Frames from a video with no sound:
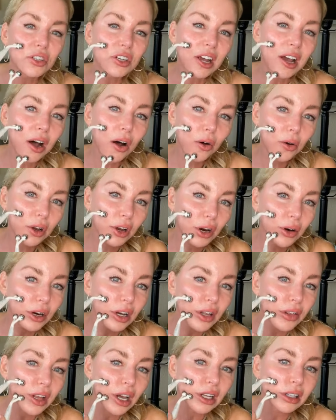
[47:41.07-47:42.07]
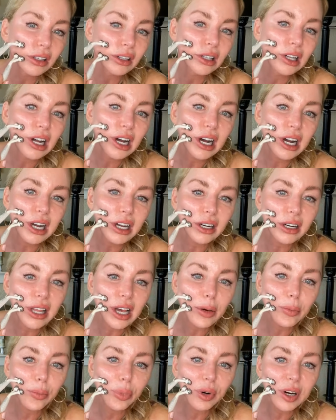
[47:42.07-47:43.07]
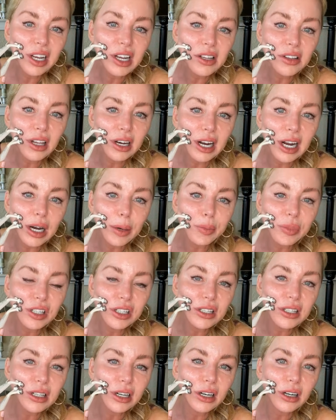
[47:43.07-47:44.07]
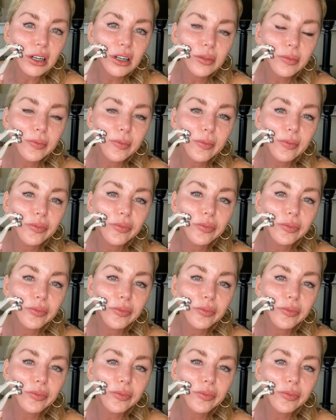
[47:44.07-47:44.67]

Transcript: jowl area, that line, that break that happens there.